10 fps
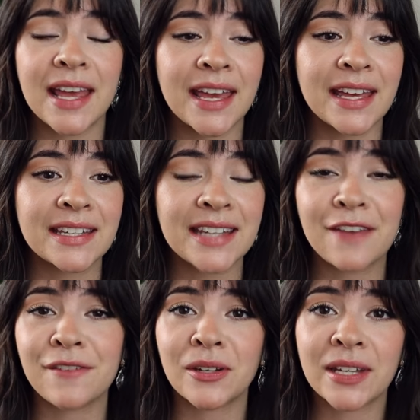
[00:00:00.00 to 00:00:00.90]
And
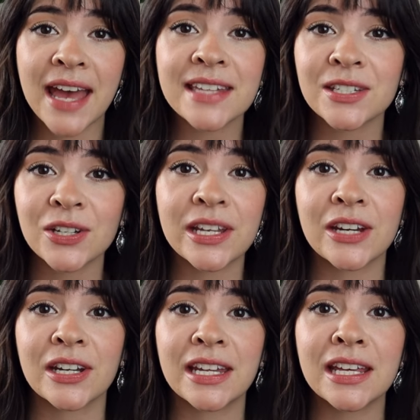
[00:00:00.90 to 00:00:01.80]
I found a caster
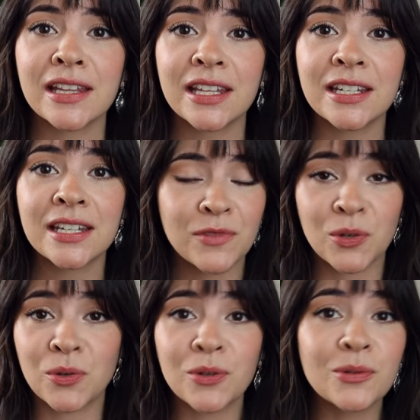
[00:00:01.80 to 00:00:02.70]
here in England
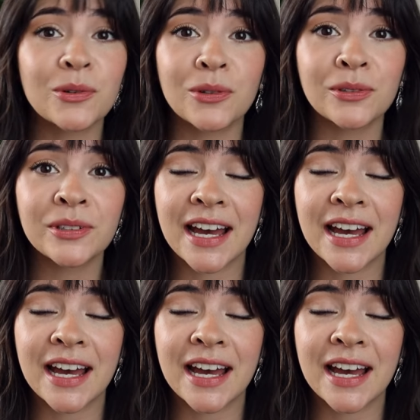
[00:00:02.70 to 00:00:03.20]
through Google.